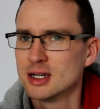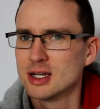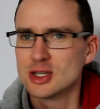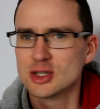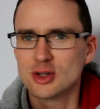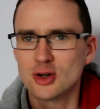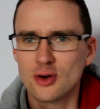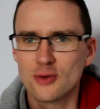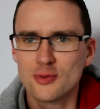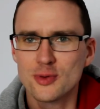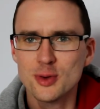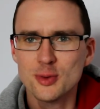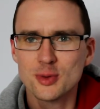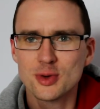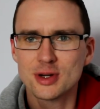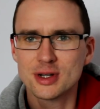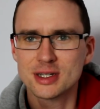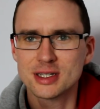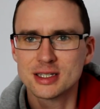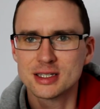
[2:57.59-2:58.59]
It's got a real
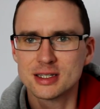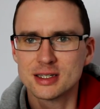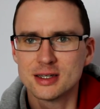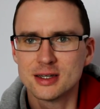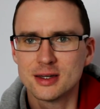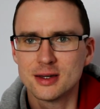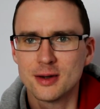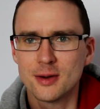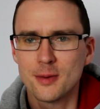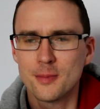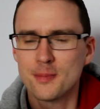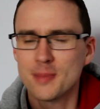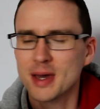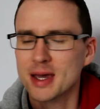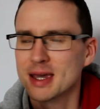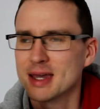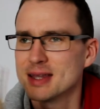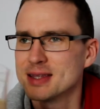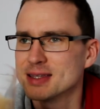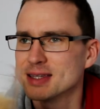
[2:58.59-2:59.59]
nice
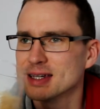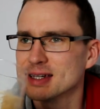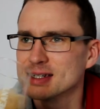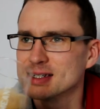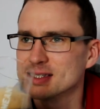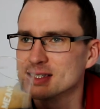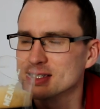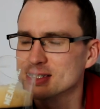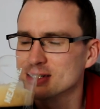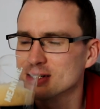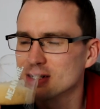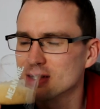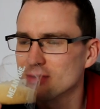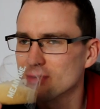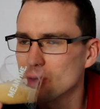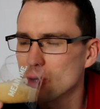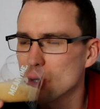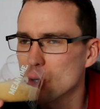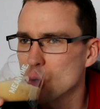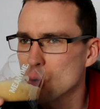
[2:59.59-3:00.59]
back end taste. It's kind
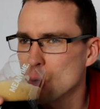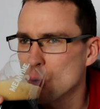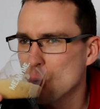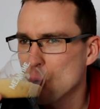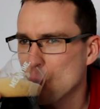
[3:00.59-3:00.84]
of like...